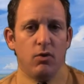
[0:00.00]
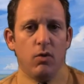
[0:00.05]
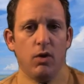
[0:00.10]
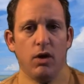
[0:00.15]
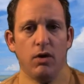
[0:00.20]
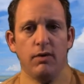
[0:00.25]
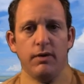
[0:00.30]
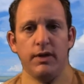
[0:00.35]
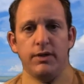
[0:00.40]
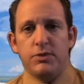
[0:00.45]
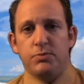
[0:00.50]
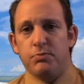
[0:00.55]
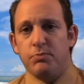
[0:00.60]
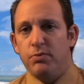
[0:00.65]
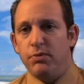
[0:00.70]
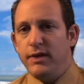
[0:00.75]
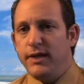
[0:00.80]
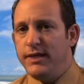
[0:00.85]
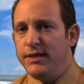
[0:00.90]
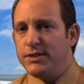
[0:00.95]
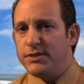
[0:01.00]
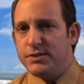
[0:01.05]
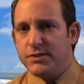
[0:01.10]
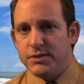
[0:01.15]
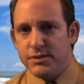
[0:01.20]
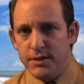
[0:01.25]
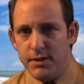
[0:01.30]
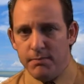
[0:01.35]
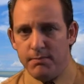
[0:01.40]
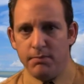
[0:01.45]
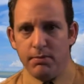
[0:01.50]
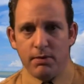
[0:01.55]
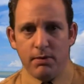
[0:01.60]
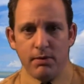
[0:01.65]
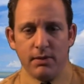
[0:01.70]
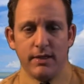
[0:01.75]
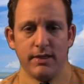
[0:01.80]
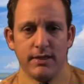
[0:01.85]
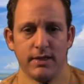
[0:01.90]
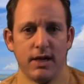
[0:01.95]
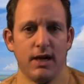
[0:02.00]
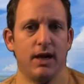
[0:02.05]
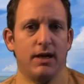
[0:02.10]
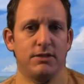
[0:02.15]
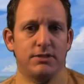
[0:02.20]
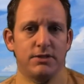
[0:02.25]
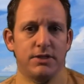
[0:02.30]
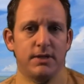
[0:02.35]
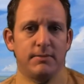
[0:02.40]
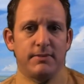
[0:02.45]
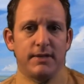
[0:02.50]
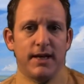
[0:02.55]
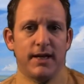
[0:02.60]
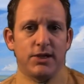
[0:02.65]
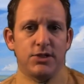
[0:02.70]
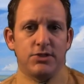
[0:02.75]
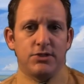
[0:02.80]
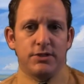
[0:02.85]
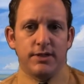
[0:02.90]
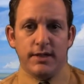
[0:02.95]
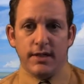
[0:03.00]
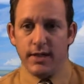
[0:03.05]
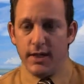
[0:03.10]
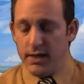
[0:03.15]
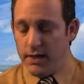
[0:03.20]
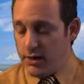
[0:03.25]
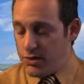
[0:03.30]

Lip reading: Well, it's pretty simple in concept, actually.